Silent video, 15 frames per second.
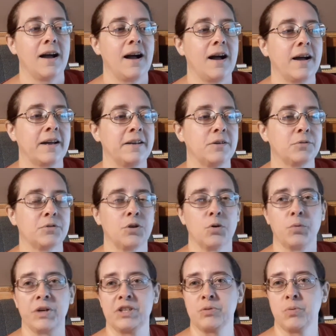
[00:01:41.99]
I don't know
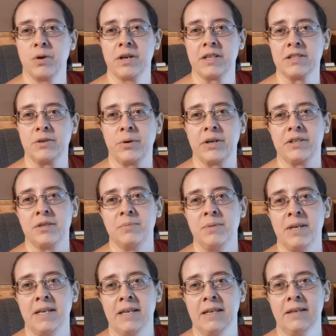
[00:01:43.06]
which one is going to
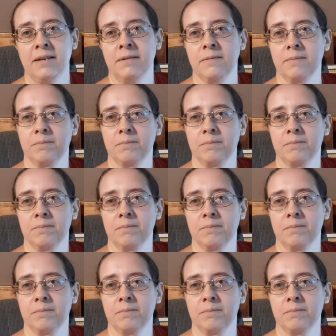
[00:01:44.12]
be